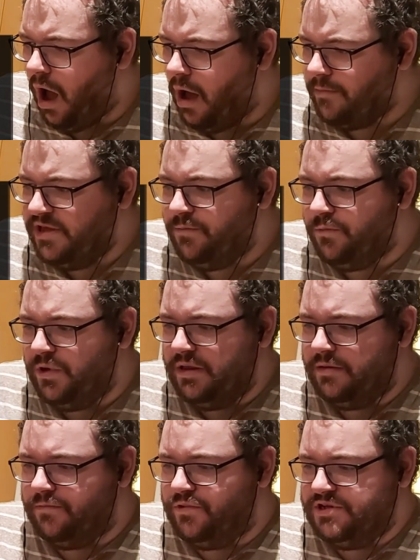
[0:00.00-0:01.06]
I mean,
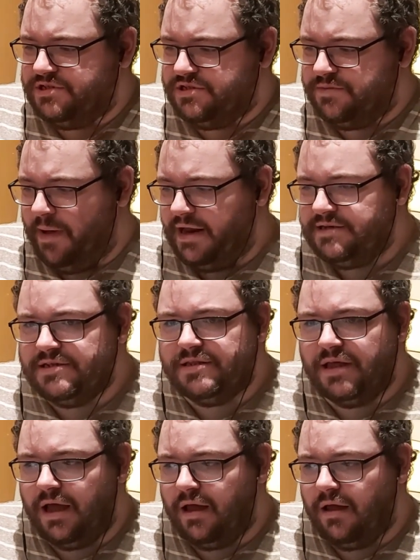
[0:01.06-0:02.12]
we suspected
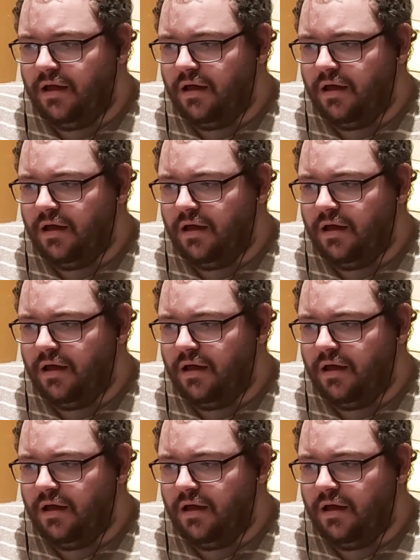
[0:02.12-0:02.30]
that,